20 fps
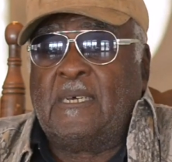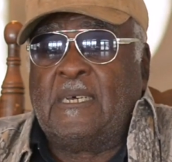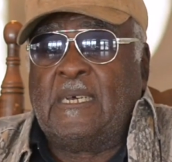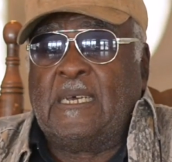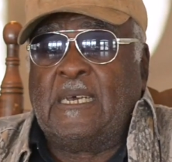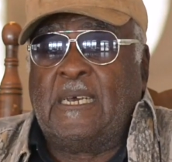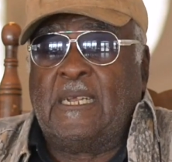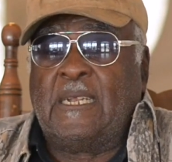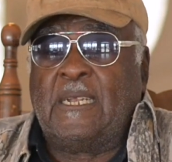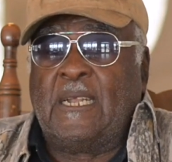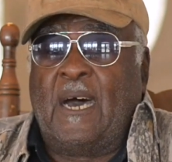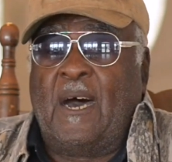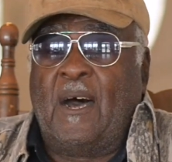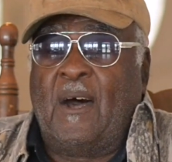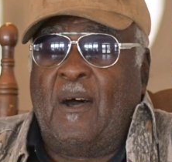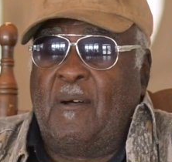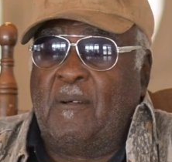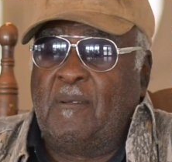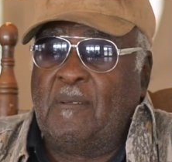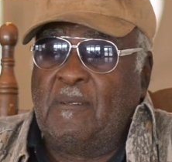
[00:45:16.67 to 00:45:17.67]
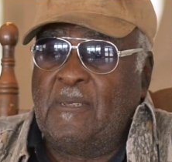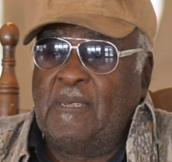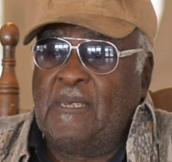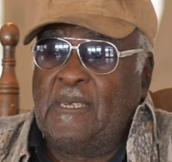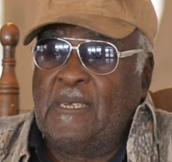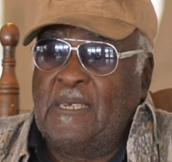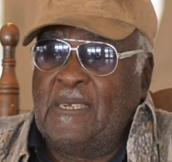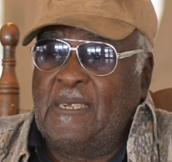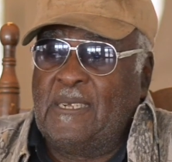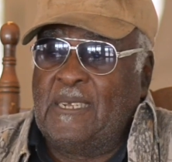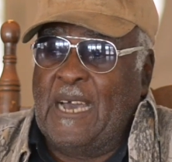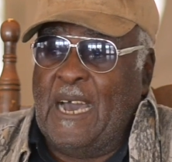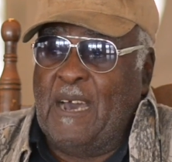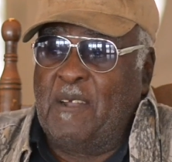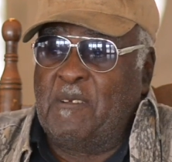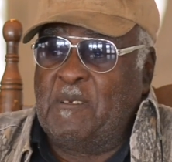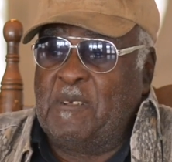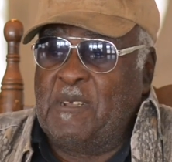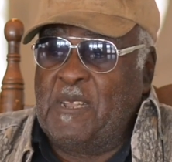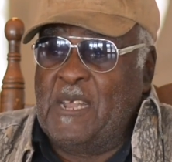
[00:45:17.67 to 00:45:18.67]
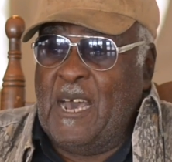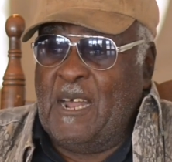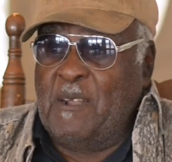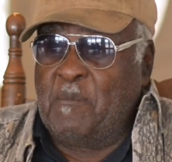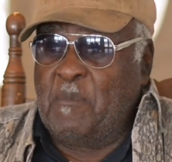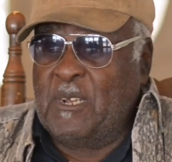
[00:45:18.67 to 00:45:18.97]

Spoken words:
And that